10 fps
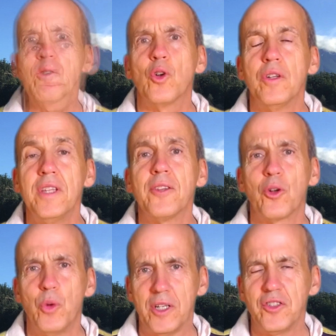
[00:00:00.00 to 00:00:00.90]
Another
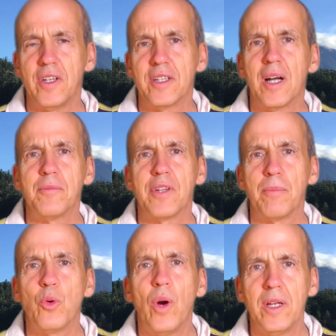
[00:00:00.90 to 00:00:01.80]
question that comes up
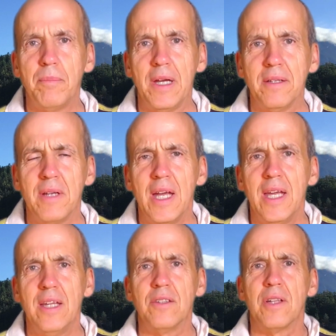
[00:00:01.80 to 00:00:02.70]
quite a bit
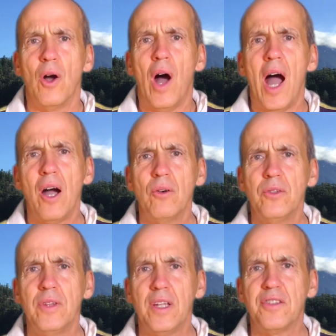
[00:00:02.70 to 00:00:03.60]
is, how do
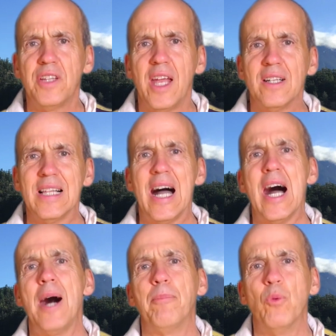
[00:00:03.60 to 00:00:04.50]
they sail
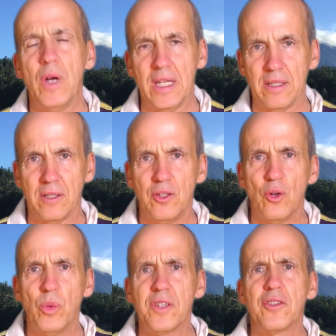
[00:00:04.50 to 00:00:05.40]
upwind?
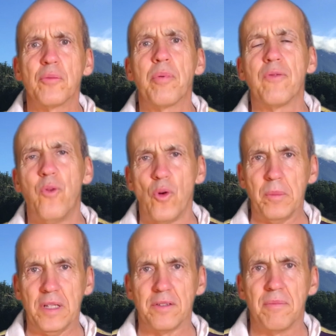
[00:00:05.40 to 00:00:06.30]
What's their
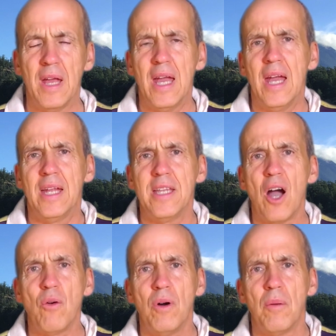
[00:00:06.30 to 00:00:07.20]
performance?
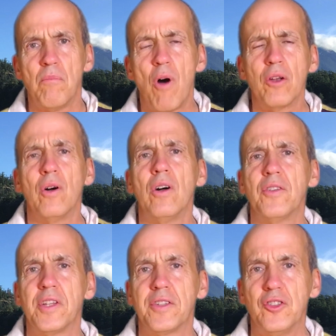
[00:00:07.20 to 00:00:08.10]
Now, monohulls,
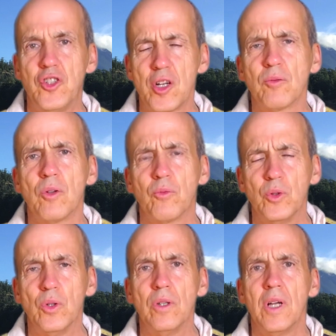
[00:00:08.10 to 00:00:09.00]
as a general
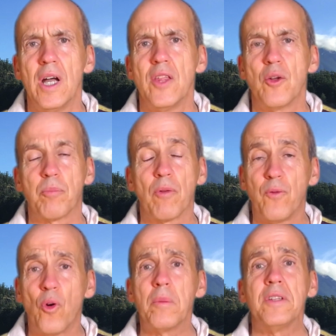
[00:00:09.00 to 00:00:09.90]
rule, their
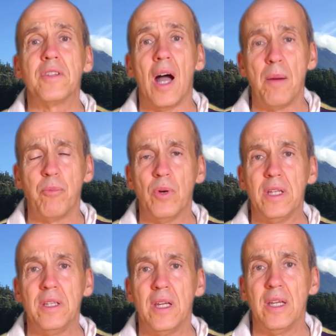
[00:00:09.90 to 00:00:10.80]
performance
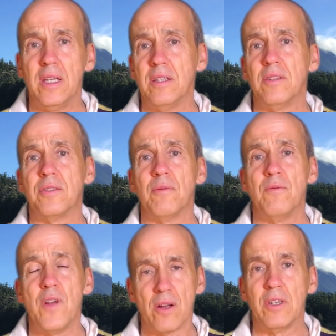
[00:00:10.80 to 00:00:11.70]
upwind is
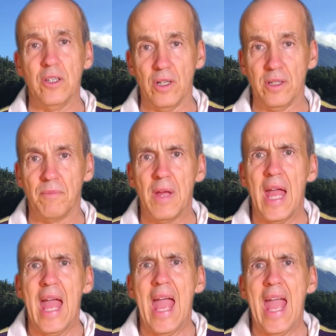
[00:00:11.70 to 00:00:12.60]
very good.
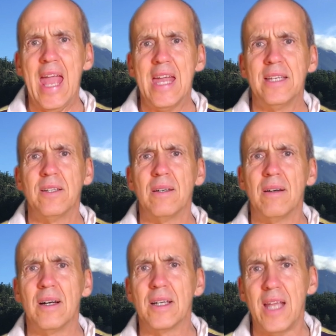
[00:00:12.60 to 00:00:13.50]
And
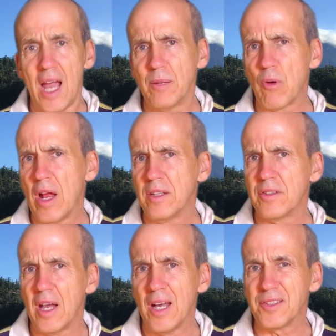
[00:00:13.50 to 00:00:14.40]
catamarans,
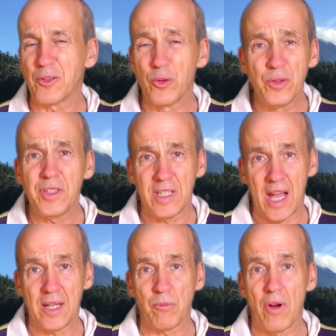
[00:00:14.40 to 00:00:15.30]
as a cruising
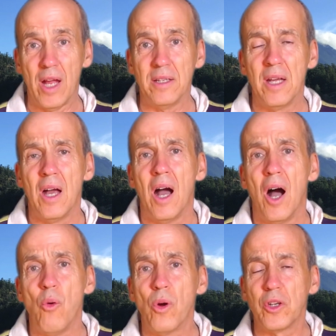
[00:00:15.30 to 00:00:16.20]
catamaran,
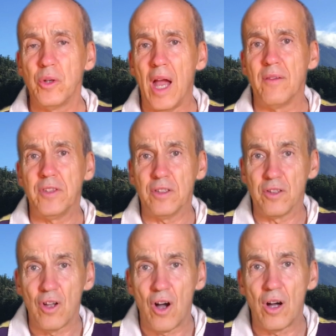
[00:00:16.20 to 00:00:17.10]
where you have these
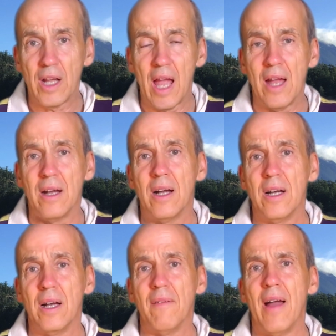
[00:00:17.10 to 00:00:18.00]
long,
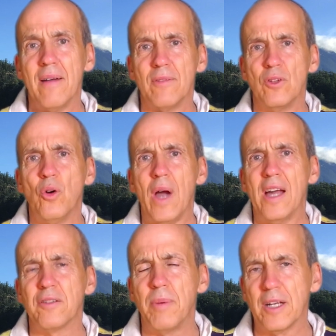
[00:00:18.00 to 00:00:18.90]
low
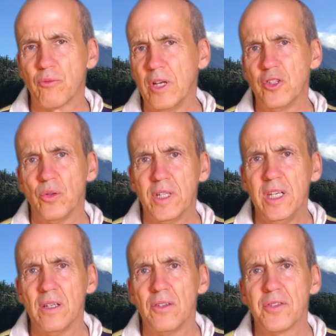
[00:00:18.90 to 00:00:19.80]
aspect ratio
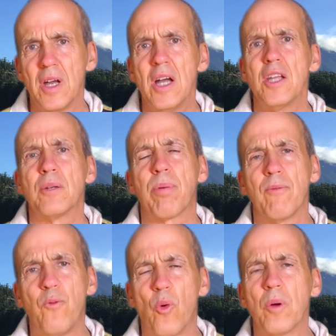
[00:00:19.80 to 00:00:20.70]
keels, the
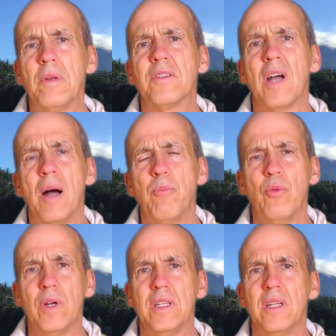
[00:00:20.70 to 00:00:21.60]
performance
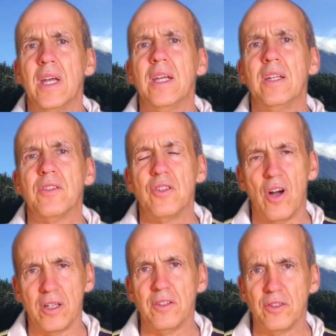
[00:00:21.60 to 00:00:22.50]
upwind is not
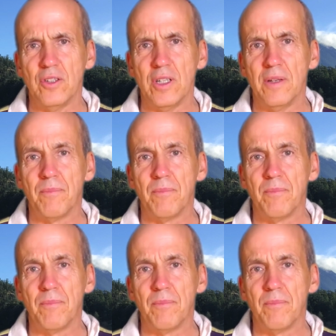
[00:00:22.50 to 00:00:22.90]
as good.